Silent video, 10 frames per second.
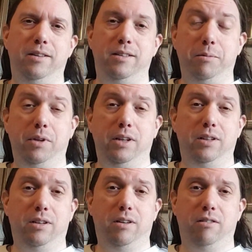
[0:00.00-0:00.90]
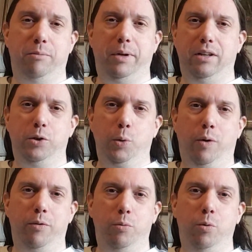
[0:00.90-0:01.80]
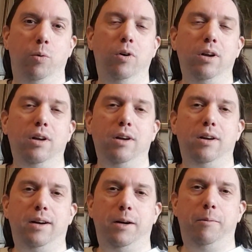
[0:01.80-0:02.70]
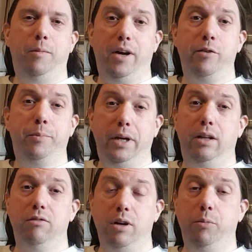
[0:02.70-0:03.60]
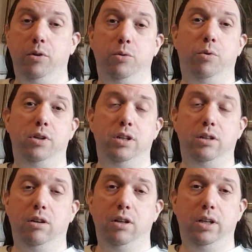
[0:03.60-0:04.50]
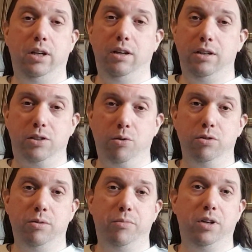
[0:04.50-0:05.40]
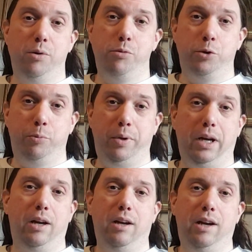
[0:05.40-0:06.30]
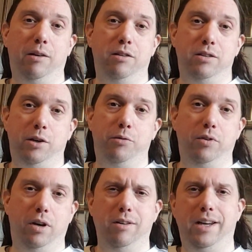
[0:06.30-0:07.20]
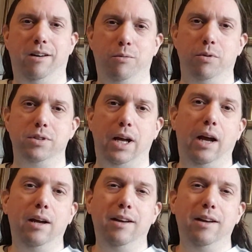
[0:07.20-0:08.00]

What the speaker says: Some of these are a bit too off the wall. I have to be in the right mood to watch this kind of thing. It's not something I would just pick out the shelf and go, yeah, I'll watch that.